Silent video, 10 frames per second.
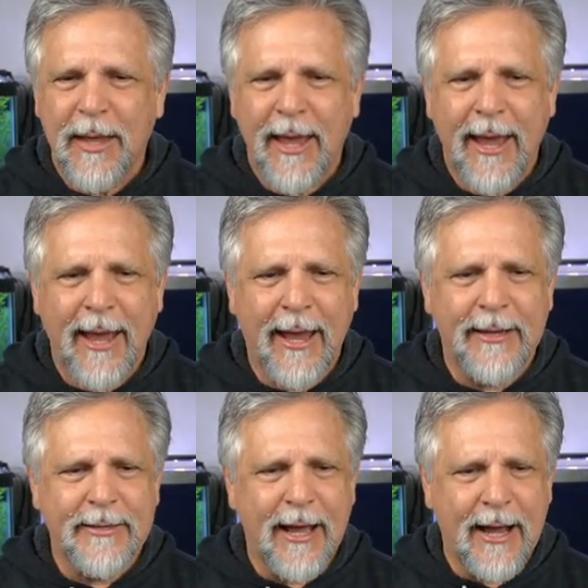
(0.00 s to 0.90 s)

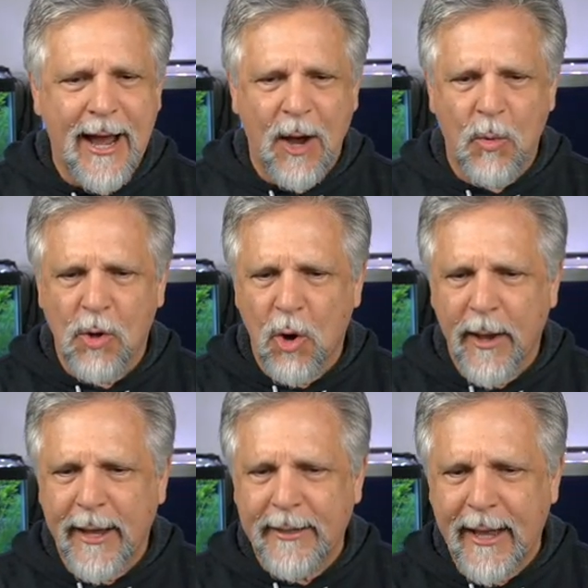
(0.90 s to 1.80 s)
and uh, I will go
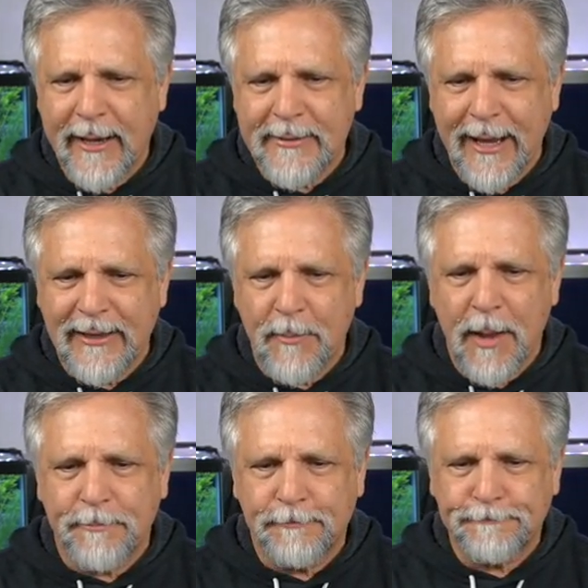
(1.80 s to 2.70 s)
ahead and take them up.